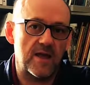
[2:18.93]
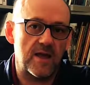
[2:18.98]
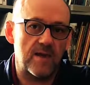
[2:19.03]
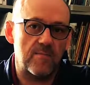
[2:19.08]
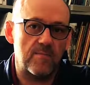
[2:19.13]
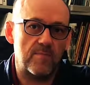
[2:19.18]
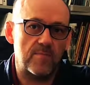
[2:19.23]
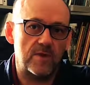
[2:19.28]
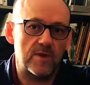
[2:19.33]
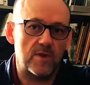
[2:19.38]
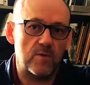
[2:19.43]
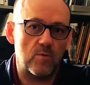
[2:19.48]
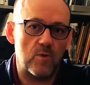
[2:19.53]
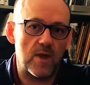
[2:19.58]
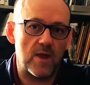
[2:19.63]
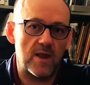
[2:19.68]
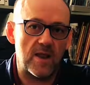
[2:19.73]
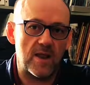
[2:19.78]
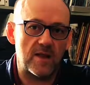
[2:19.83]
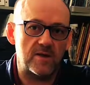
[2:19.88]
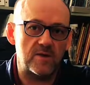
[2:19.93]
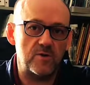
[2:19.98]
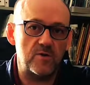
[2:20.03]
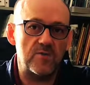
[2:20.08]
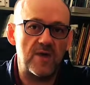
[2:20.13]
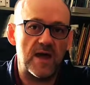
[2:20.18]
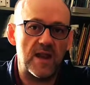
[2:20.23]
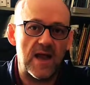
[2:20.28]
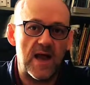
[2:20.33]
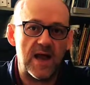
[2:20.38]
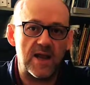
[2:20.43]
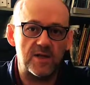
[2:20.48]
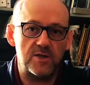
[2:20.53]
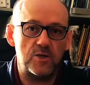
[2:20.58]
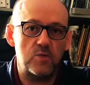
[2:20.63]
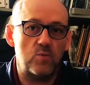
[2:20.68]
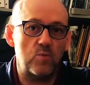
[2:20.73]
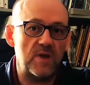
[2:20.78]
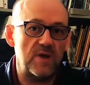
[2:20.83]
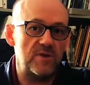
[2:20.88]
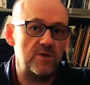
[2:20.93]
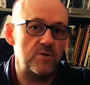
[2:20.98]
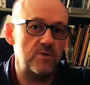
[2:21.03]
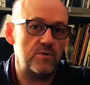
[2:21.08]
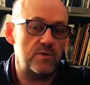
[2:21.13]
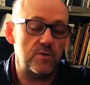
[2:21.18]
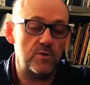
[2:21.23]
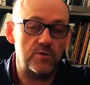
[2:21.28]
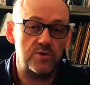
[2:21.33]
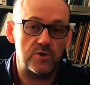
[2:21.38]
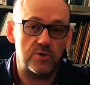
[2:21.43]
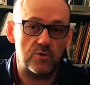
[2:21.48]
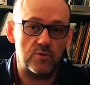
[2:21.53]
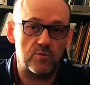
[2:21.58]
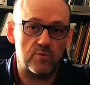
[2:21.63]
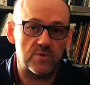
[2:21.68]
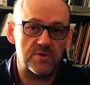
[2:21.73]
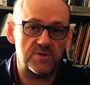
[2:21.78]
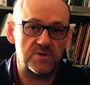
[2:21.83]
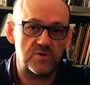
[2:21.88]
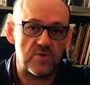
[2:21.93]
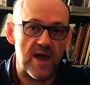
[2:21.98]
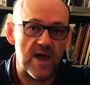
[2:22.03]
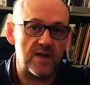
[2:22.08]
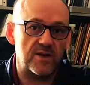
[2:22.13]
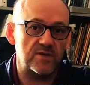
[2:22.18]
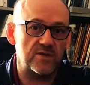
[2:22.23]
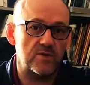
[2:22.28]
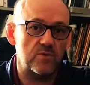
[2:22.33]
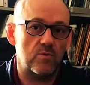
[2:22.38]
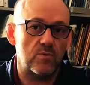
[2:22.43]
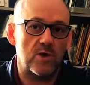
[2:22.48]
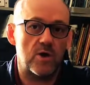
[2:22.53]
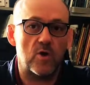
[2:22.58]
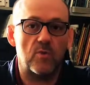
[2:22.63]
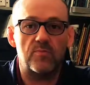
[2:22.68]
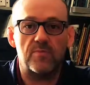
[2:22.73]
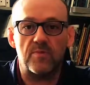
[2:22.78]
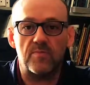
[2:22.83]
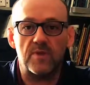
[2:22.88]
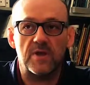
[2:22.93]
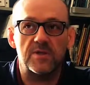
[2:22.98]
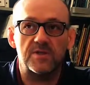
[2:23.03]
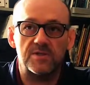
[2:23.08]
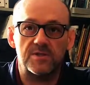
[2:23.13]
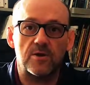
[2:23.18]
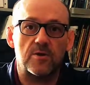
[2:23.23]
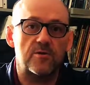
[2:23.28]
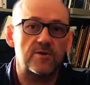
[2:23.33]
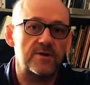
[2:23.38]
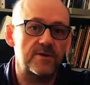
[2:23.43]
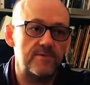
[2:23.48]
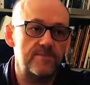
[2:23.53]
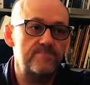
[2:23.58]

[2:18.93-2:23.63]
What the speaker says: and do that I do, we do, you do strategy will help them get started.